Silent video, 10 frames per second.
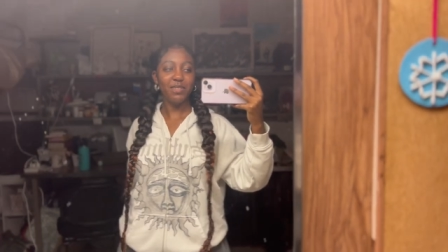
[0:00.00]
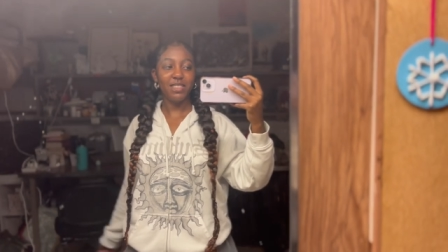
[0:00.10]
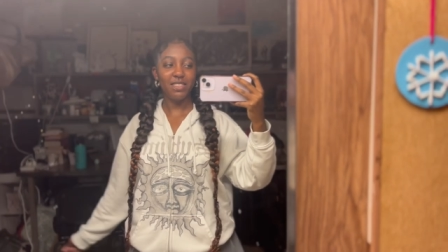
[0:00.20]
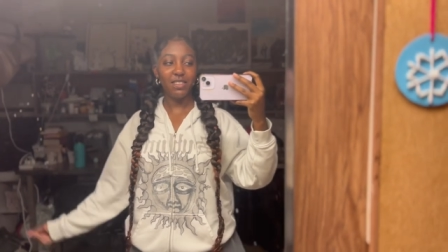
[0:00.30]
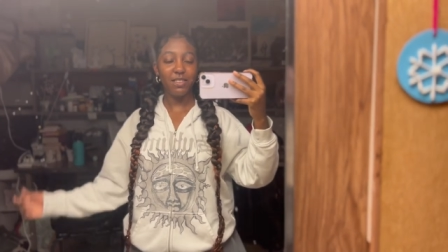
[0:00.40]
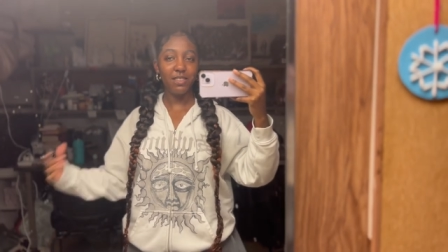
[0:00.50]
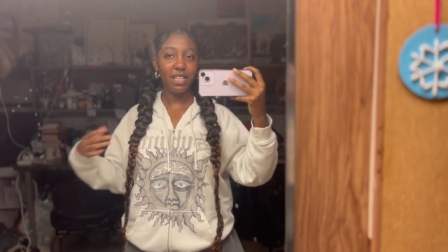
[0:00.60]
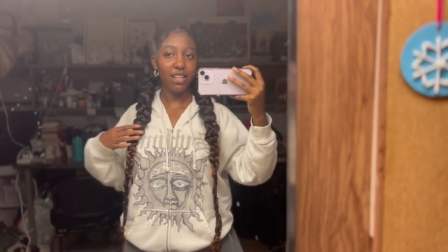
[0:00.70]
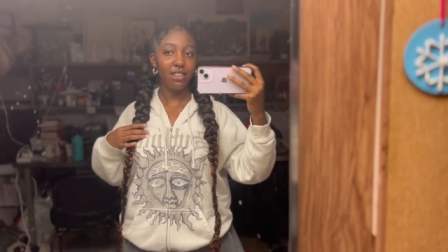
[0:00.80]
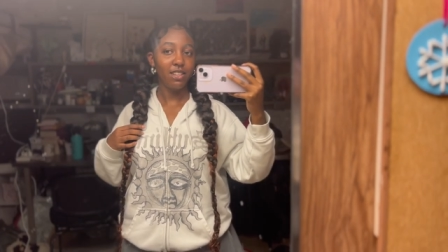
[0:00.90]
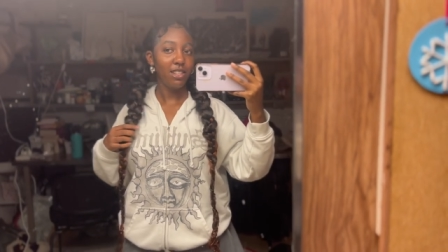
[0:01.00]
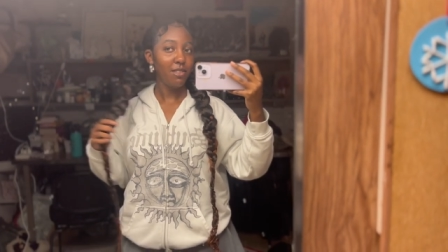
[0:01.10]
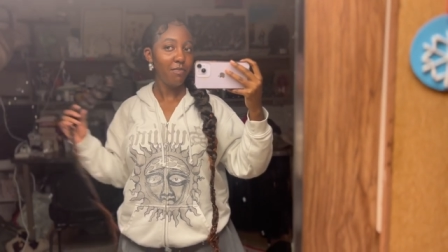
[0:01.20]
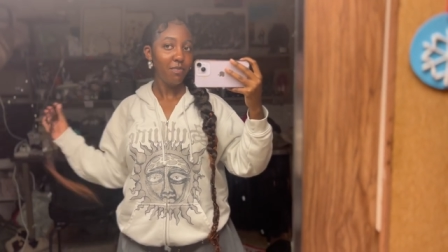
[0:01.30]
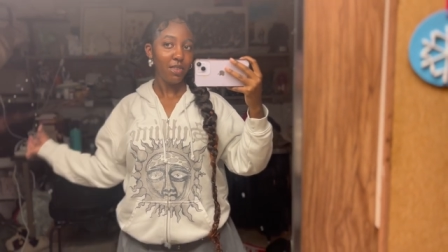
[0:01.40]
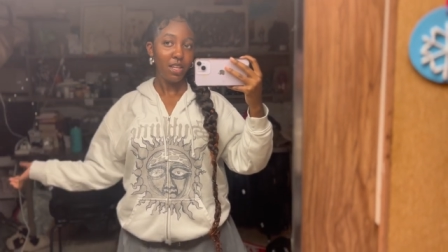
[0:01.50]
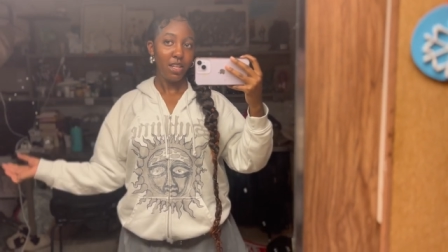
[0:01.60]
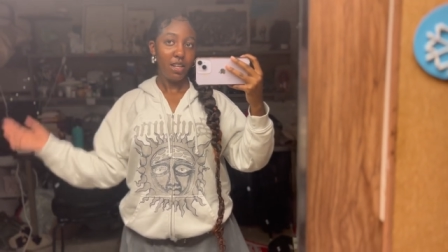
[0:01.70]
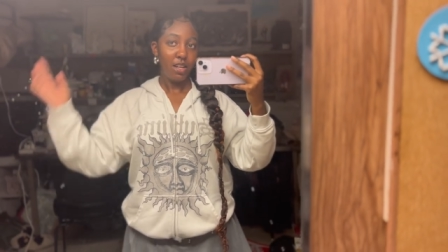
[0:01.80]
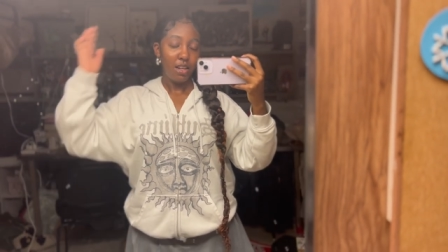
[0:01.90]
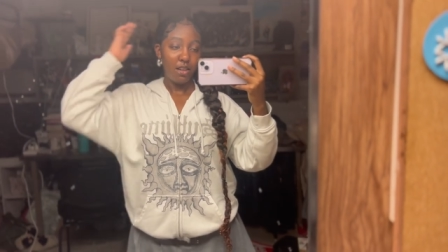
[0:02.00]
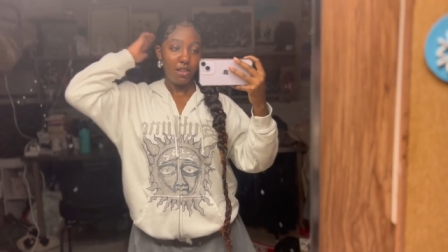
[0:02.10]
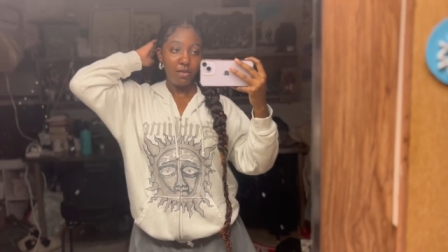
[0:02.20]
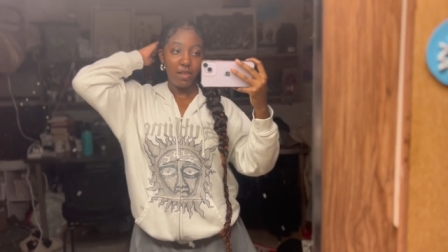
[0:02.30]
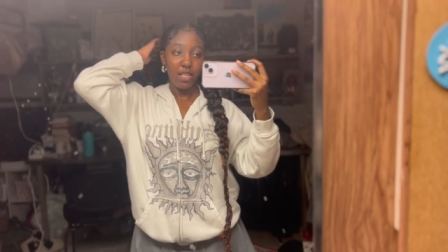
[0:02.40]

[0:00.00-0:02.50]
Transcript: So yeah, um, I